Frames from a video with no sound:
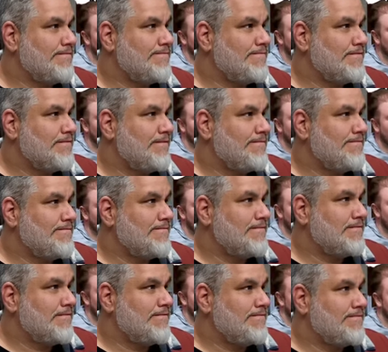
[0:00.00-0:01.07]
Artifact guy
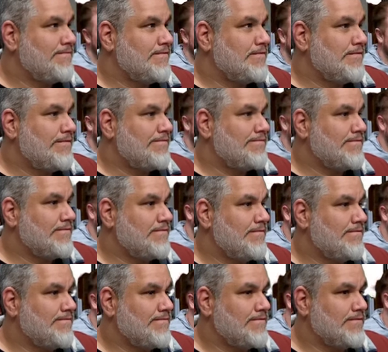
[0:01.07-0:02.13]
that steals a card, whatever that
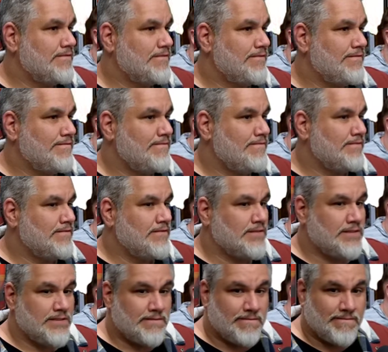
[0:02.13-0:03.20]
guy's called.
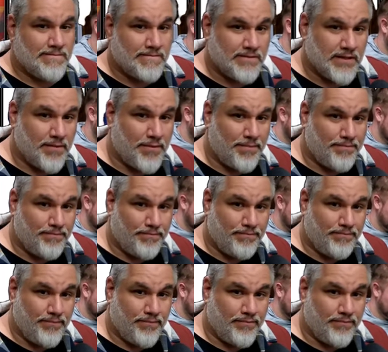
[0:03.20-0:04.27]
I'm
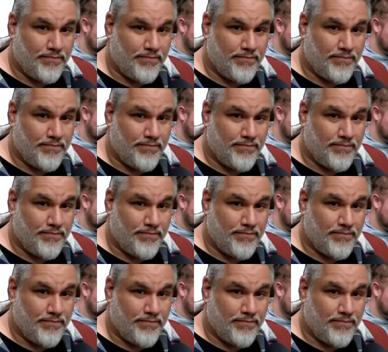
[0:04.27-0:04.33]
gonna.